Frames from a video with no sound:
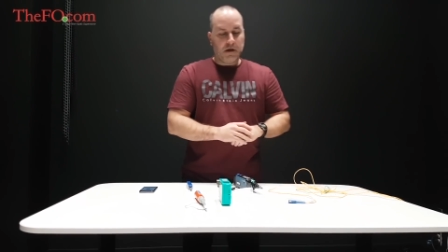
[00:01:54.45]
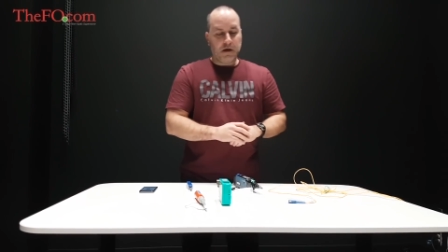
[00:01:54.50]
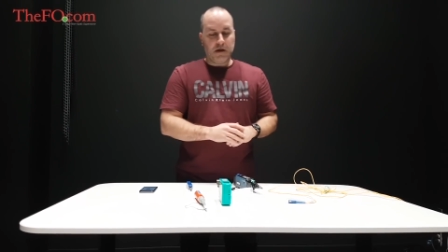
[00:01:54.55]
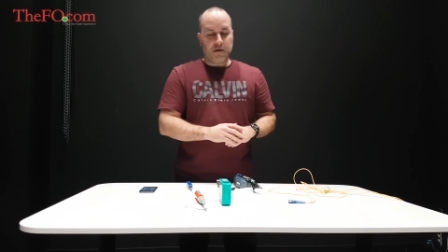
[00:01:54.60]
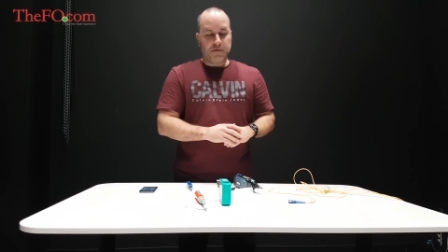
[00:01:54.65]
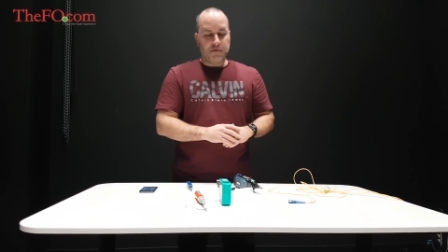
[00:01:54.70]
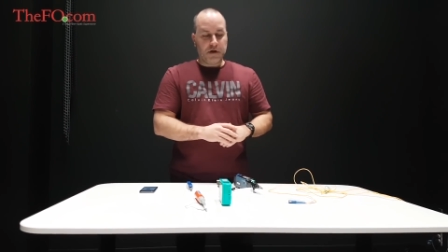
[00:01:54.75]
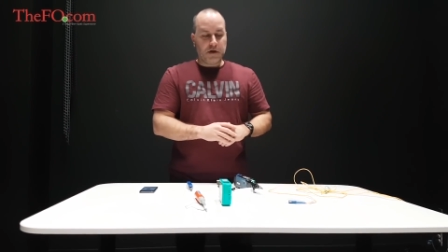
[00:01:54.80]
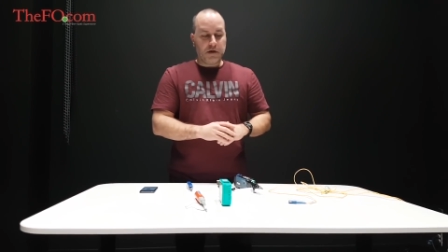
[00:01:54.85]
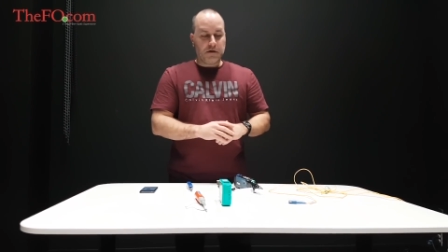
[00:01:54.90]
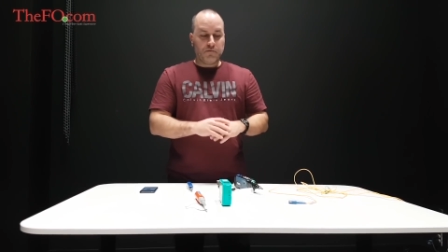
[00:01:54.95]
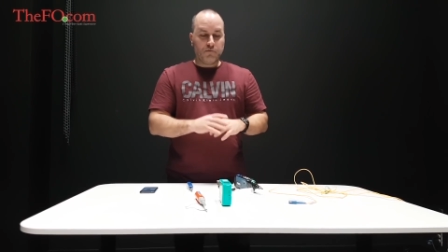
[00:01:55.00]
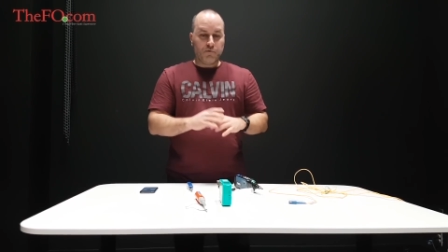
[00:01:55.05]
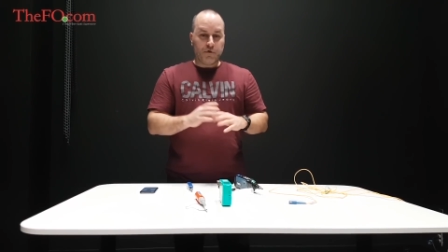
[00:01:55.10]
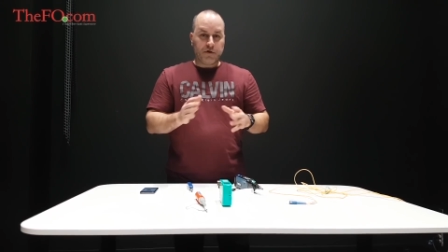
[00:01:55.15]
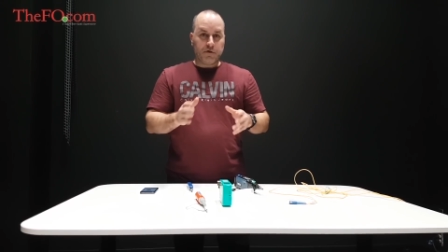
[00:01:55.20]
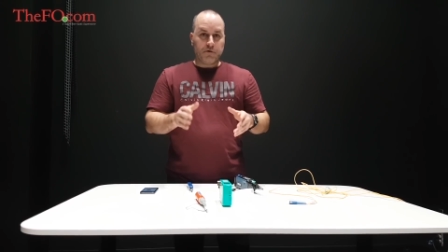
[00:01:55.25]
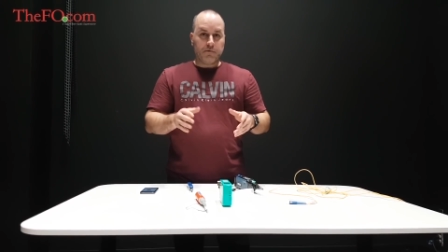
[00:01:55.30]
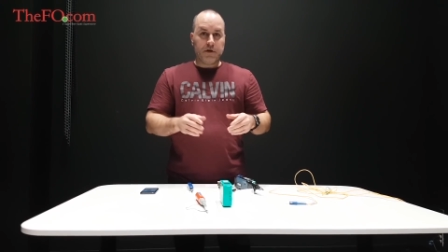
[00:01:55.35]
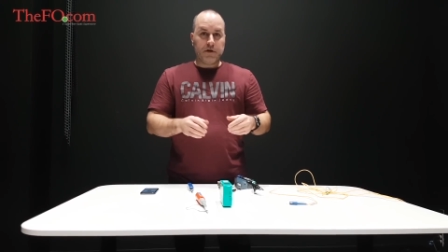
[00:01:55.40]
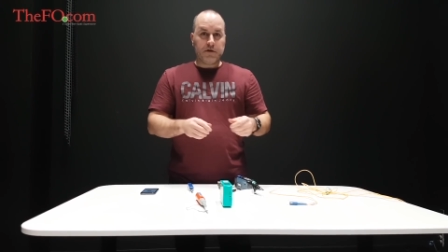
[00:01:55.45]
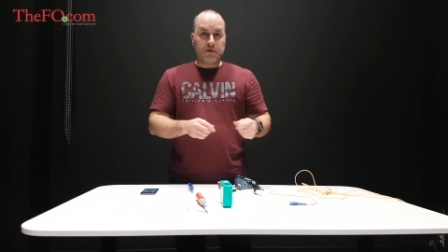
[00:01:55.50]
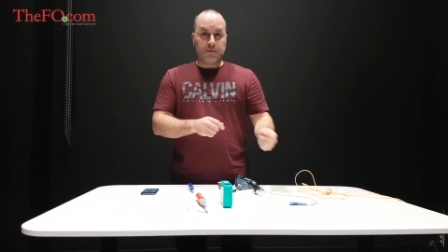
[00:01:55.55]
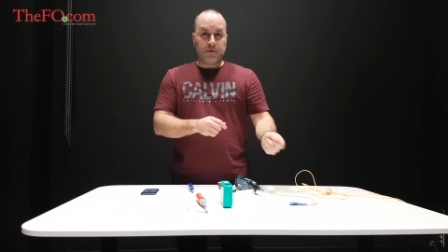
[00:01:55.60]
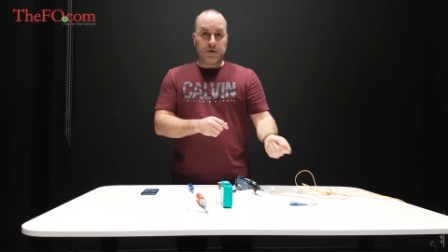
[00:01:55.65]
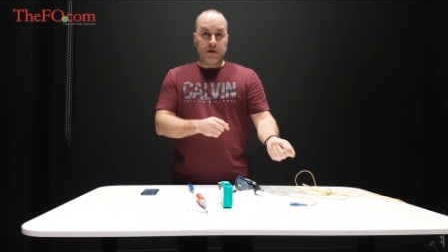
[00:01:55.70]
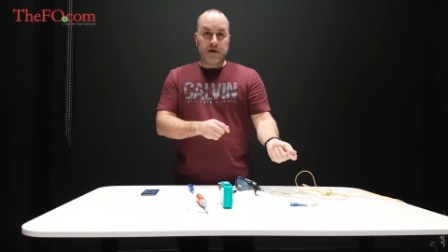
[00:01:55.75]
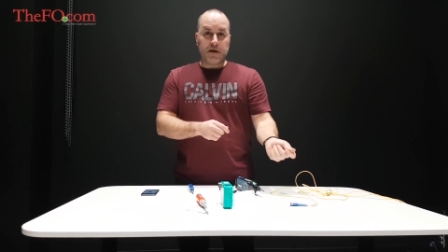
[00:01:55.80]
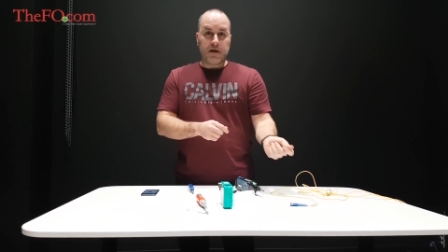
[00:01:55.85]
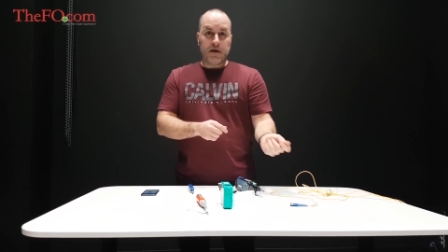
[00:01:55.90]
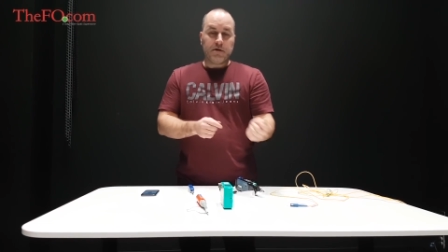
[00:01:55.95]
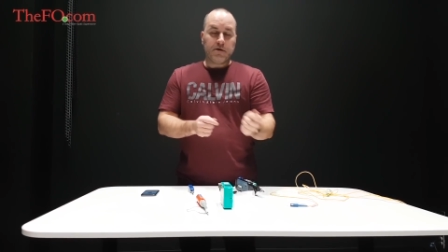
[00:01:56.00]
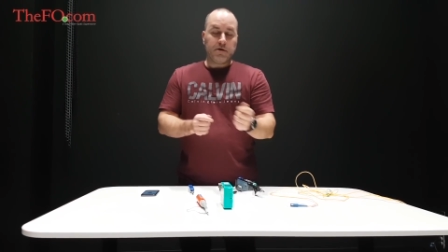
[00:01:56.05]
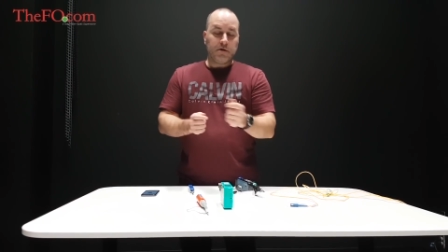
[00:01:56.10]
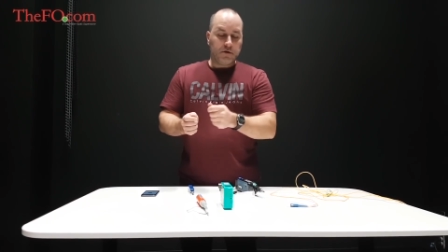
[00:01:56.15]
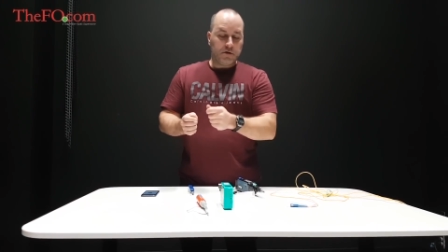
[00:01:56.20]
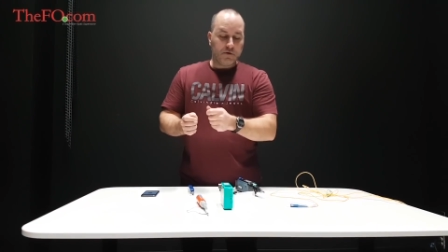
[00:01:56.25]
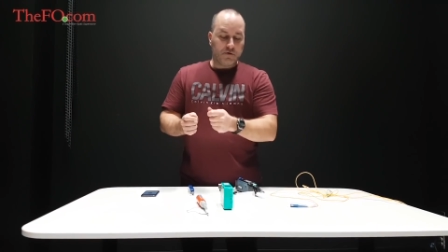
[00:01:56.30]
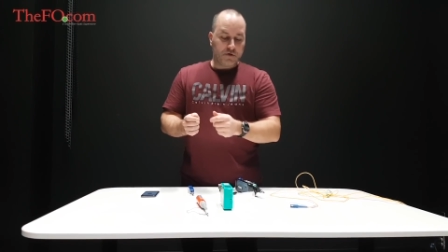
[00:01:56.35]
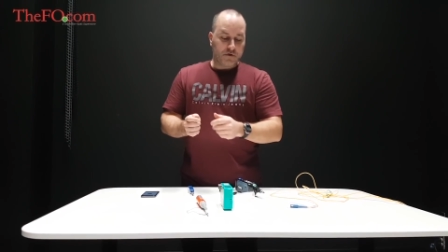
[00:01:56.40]
and then when you're ready to plug it
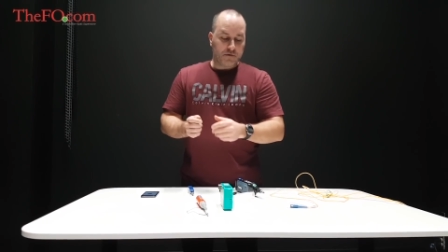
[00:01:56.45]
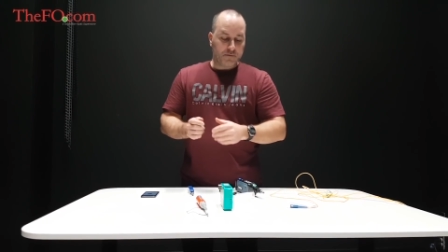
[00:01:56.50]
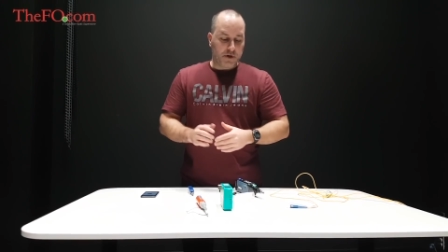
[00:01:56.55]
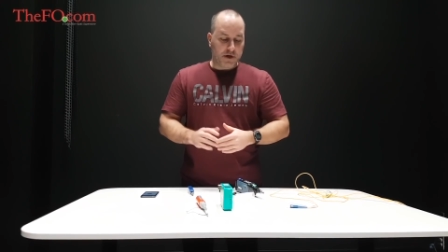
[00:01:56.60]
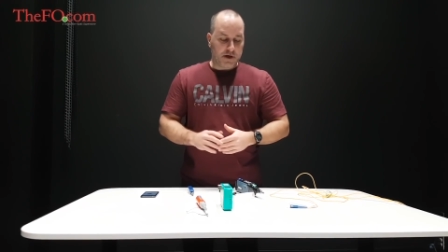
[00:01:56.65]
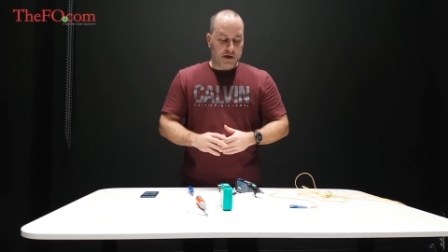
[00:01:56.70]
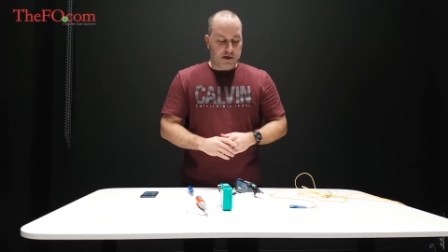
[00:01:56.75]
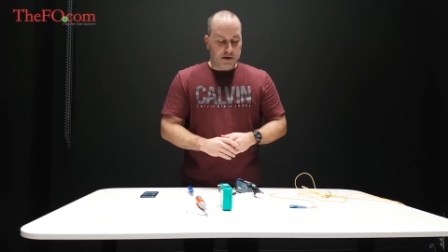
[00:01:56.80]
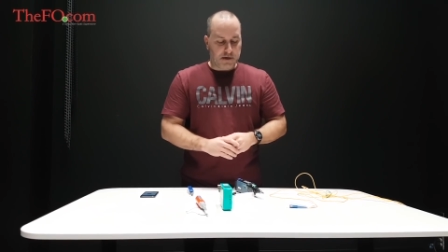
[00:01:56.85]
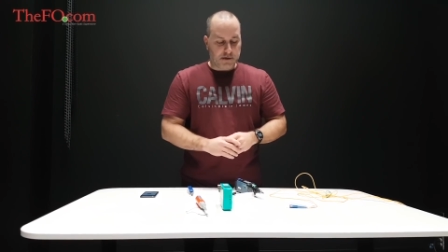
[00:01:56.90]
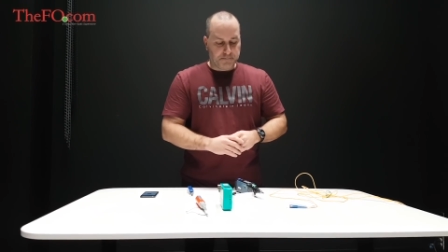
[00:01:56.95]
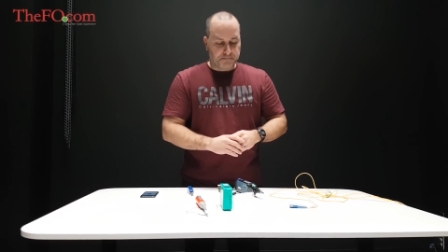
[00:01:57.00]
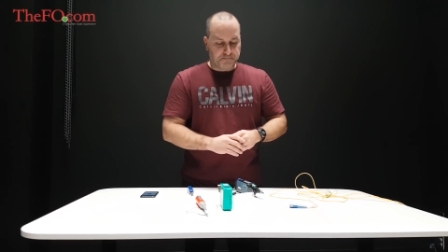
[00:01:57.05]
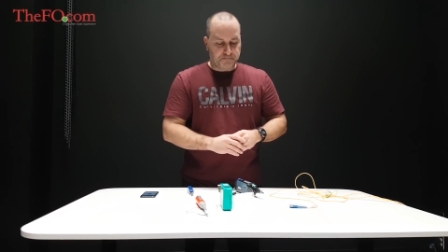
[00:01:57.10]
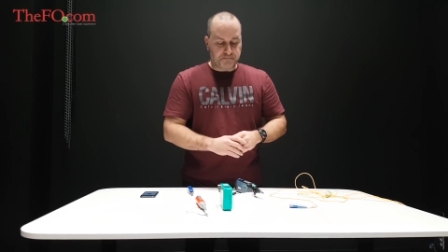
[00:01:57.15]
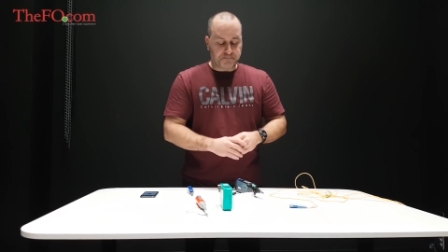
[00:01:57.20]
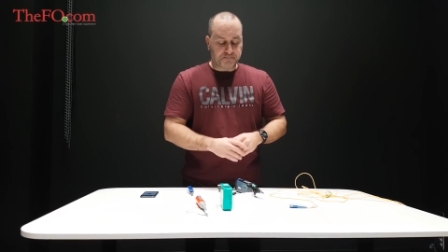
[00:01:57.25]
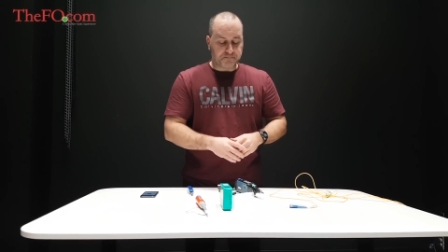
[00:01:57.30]
in, you just plug it in.